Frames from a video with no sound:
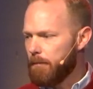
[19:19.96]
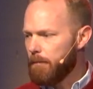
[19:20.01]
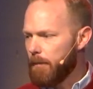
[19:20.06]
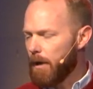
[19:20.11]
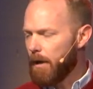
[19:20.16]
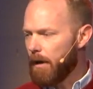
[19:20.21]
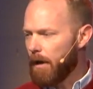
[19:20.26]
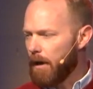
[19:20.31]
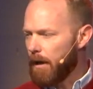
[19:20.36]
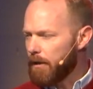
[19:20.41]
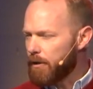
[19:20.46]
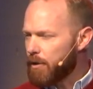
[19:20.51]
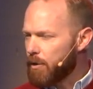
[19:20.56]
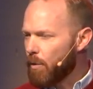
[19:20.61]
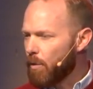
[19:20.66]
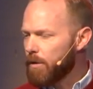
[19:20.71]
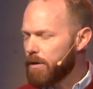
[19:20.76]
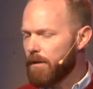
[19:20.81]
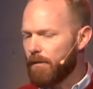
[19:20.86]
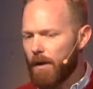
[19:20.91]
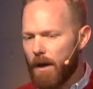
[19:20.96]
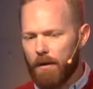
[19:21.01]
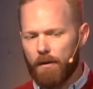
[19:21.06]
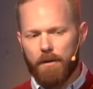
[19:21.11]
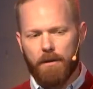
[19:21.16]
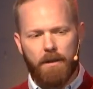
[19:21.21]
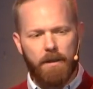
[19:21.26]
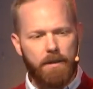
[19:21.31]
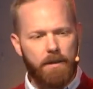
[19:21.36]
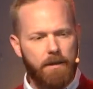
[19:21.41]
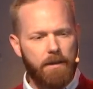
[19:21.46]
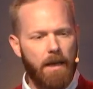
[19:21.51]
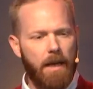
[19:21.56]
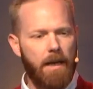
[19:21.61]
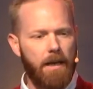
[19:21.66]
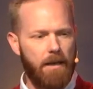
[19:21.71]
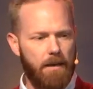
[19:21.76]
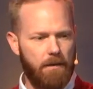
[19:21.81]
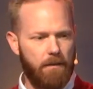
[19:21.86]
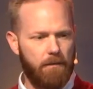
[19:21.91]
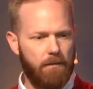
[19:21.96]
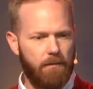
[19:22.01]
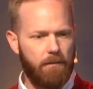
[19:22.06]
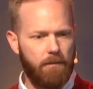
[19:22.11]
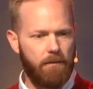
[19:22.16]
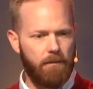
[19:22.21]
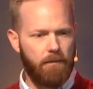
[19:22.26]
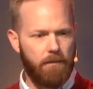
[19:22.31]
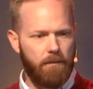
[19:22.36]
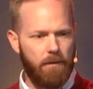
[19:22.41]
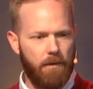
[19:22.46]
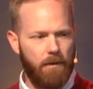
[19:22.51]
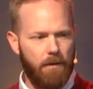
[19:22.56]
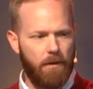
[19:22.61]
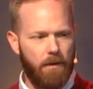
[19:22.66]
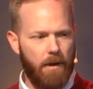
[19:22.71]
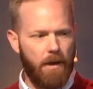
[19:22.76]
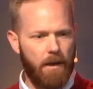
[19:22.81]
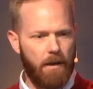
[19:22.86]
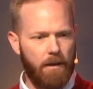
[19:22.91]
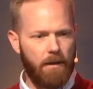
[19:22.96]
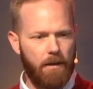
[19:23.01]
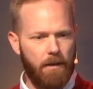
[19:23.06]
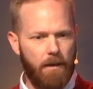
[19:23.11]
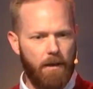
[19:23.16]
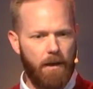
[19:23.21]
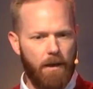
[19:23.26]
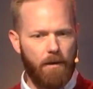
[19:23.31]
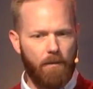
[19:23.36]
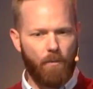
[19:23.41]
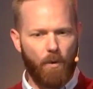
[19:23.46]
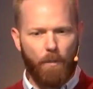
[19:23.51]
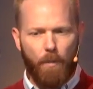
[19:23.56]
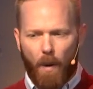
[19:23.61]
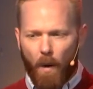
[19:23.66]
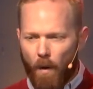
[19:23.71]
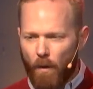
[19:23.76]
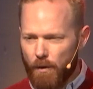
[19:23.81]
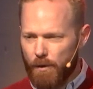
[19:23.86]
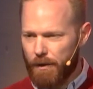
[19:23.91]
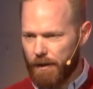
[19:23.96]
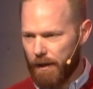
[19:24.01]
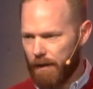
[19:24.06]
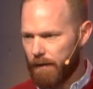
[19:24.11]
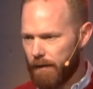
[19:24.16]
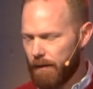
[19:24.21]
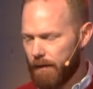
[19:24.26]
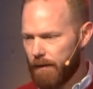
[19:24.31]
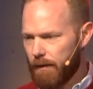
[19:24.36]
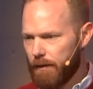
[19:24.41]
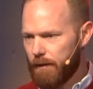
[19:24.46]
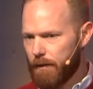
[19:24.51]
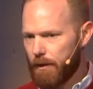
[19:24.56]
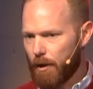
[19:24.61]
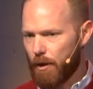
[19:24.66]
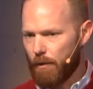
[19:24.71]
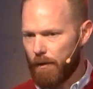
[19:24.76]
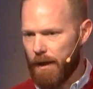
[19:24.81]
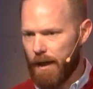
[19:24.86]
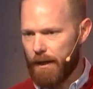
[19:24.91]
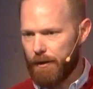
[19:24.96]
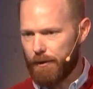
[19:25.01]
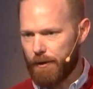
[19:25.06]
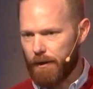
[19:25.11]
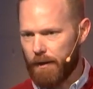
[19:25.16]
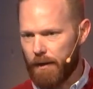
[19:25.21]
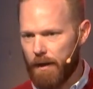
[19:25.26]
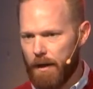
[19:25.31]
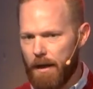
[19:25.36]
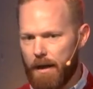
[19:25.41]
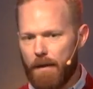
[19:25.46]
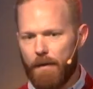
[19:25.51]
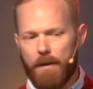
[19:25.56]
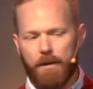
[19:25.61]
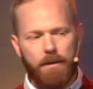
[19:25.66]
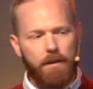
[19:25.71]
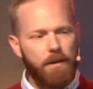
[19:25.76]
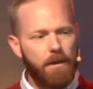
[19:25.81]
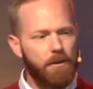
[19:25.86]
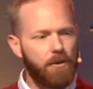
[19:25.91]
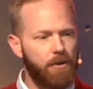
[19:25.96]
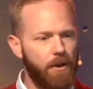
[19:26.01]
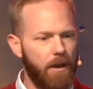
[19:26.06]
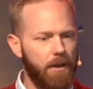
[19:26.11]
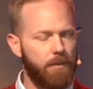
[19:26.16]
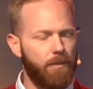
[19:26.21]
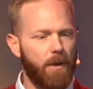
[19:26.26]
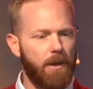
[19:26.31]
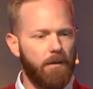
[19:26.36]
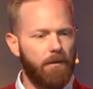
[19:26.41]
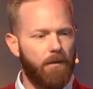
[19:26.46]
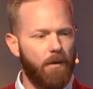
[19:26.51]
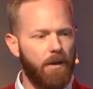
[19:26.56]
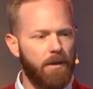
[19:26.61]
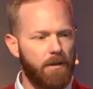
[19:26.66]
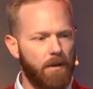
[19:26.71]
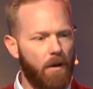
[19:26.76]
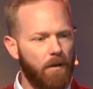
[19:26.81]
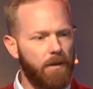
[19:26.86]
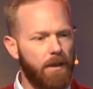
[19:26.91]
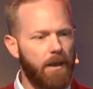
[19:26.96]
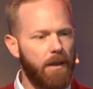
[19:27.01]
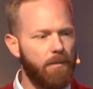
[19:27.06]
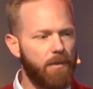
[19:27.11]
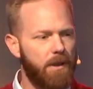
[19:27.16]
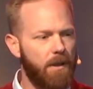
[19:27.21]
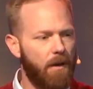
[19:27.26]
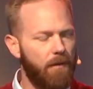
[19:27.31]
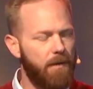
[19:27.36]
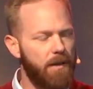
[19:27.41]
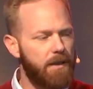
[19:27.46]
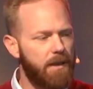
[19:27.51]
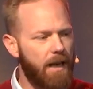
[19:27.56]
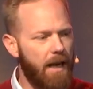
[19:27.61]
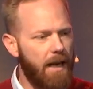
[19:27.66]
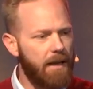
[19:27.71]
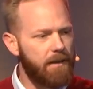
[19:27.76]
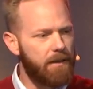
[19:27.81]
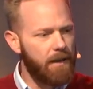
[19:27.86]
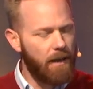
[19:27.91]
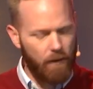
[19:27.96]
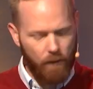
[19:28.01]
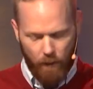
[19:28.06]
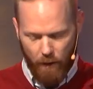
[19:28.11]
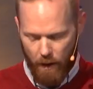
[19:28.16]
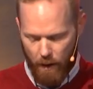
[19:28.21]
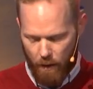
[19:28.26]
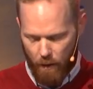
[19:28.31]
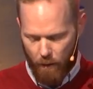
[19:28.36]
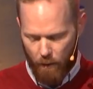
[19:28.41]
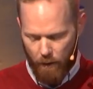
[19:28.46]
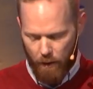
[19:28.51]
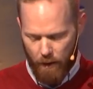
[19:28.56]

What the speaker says: a source of utter disdain and repulsion to creation. This is his judgment. For exalting himself, he's cast down low.